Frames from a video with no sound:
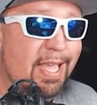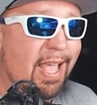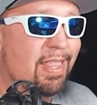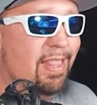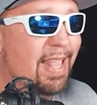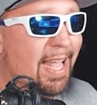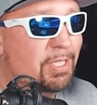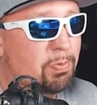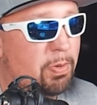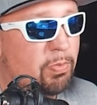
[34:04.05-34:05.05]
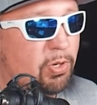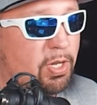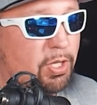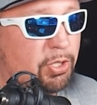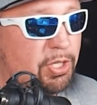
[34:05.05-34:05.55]
And then that's when we're
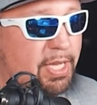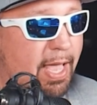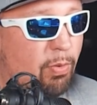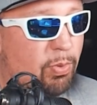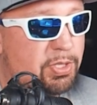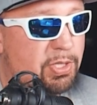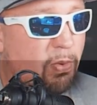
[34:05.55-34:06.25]
going to look at what's